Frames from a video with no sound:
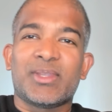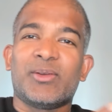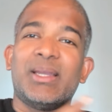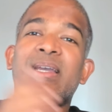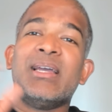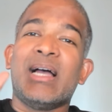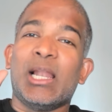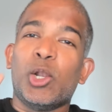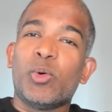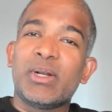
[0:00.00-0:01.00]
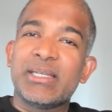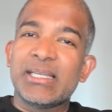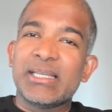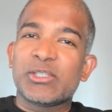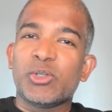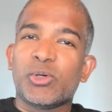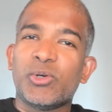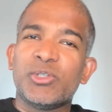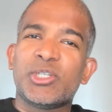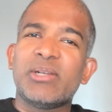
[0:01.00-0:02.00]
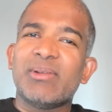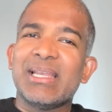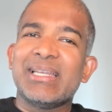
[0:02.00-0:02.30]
Okay, a lower DSO generally